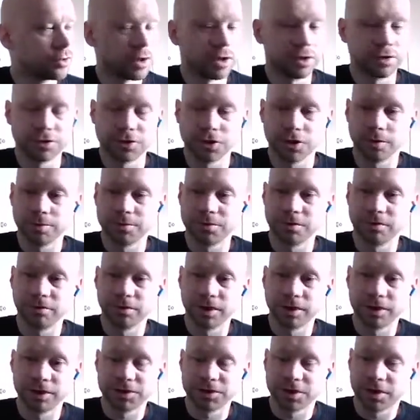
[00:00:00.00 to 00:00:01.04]
in terms of,
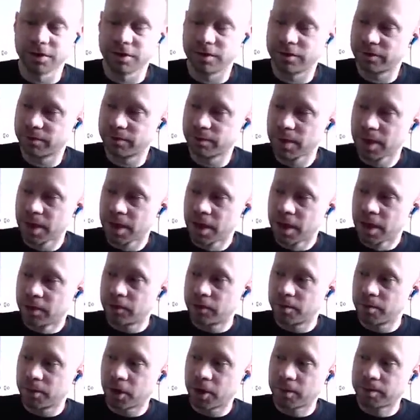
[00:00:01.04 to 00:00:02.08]
like you said,
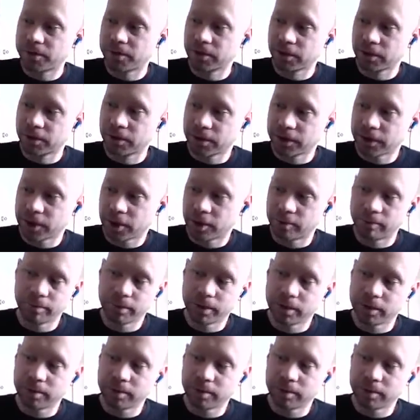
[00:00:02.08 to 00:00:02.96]
the popularity, how many